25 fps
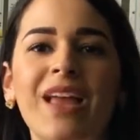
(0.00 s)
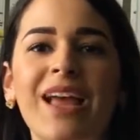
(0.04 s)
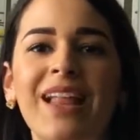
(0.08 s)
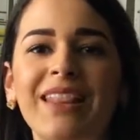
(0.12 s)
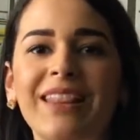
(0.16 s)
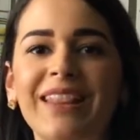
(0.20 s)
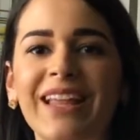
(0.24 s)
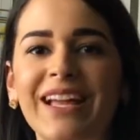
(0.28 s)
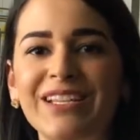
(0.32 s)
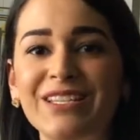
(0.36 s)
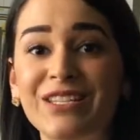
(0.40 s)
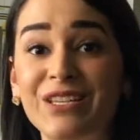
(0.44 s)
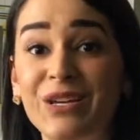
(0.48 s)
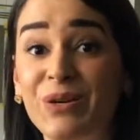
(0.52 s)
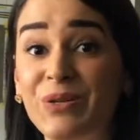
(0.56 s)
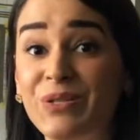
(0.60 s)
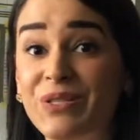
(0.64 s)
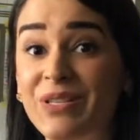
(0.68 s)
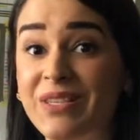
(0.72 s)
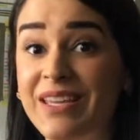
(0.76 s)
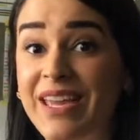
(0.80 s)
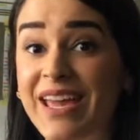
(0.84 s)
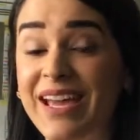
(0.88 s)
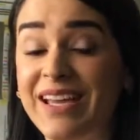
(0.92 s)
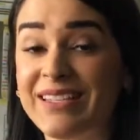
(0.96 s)
let's go
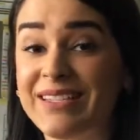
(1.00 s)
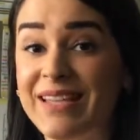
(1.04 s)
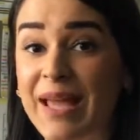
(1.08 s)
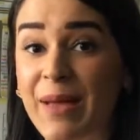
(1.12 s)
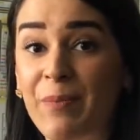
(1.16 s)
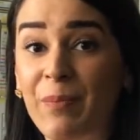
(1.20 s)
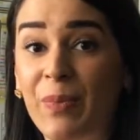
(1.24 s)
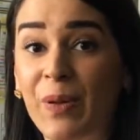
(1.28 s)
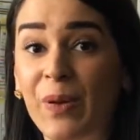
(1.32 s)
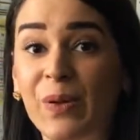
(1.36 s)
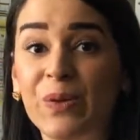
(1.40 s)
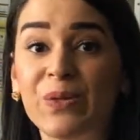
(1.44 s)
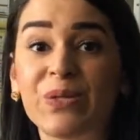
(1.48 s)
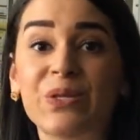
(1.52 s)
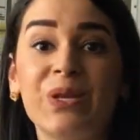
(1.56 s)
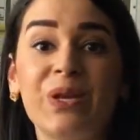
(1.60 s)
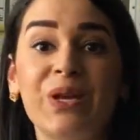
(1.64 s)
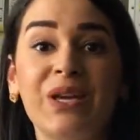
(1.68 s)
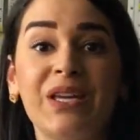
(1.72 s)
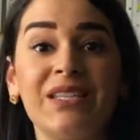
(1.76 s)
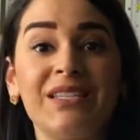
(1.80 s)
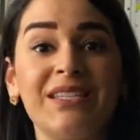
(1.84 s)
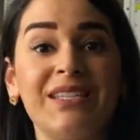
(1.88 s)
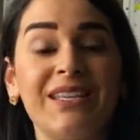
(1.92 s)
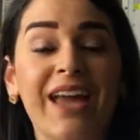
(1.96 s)
to the example so you
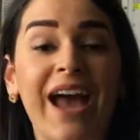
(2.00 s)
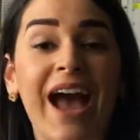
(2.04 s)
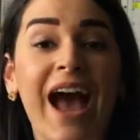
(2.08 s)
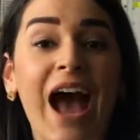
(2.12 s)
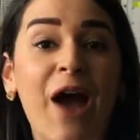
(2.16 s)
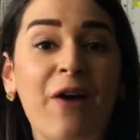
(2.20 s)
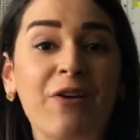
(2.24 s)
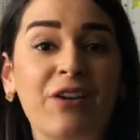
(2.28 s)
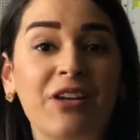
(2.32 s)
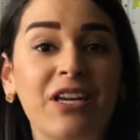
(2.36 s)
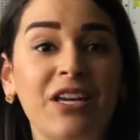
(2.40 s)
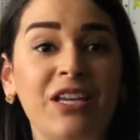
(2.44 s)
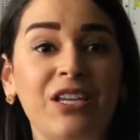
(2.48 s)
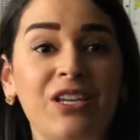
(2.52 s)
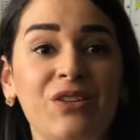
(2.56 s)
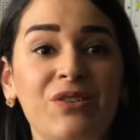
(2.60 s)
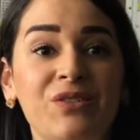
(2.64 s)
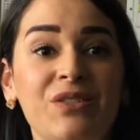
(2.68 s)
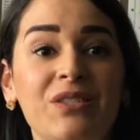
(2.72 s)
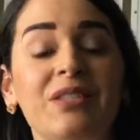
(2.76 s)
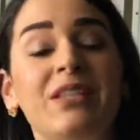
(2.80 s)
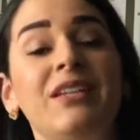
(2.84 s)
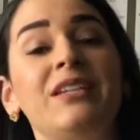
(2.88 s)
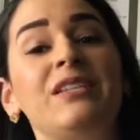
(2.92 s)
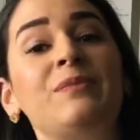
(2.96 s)
can see how you can
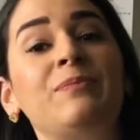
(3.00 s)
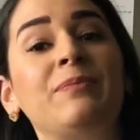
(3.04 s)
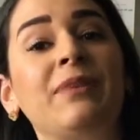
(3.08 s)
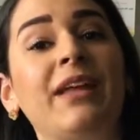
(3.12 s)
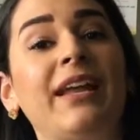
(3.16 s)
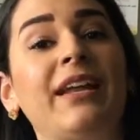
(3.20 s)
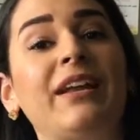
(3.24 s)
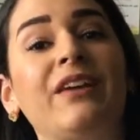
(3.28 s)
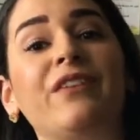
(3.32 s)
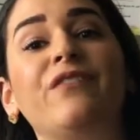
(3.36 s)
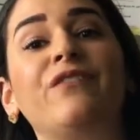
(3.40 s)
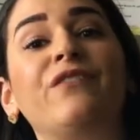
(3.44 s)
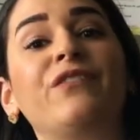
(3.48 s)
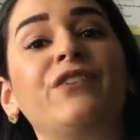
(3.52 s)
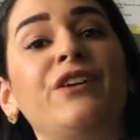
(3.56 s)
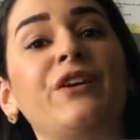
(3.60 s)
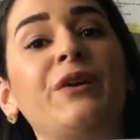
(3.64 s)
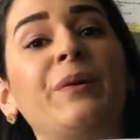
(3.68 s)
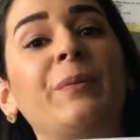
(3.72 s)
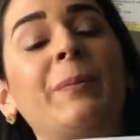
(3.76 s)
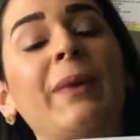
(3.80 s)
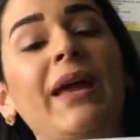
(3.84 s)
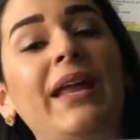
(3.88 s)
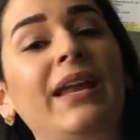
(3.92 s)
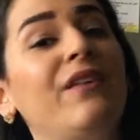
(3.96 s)
use this planner for
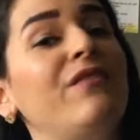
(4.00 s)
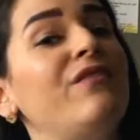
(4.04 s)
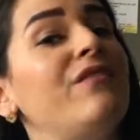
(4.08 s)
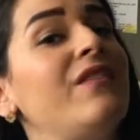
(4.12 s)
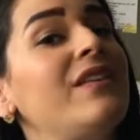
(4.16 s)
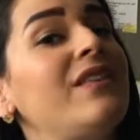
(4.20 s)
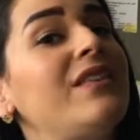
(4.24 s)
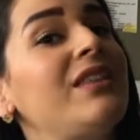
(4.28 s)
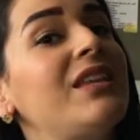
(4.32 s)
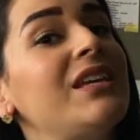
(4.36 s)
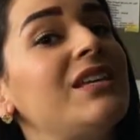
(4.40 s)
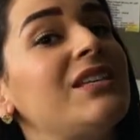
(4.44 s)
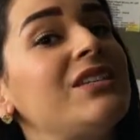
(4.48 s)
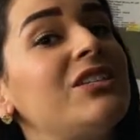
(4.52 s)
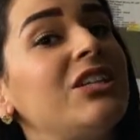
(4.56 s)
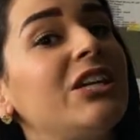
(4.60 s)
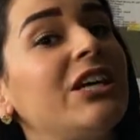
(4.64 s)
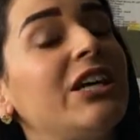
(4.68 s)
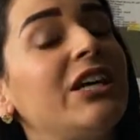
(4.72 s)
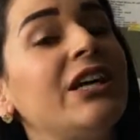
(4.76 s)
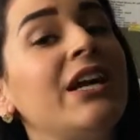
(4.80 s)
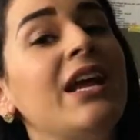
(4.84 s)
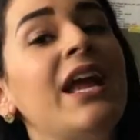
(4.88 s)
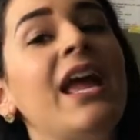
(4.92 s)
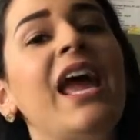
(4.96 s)
your benefit this
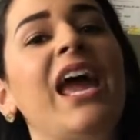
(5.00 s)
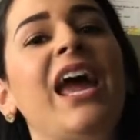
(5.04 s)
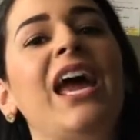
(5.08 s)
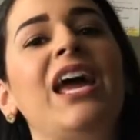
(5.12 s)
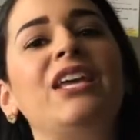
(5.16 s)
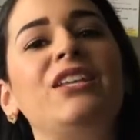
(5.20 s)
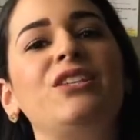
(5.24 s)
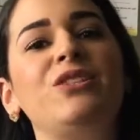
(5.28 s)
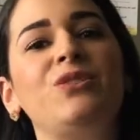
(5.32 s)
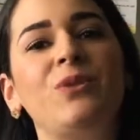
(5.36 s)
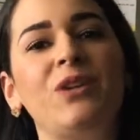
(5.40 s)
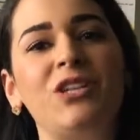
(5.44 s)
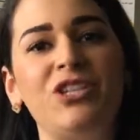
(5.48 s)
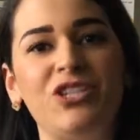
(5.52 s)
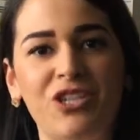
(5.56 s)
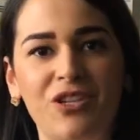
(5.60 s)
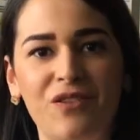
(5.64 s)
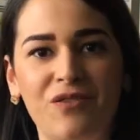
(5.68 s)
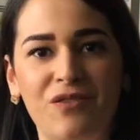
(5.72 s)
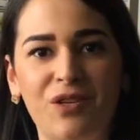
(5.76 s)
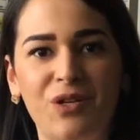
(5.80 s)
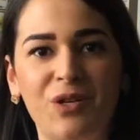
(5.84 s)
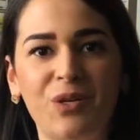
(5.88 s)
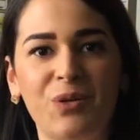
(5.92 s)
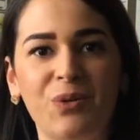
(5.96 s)
year and to achieve your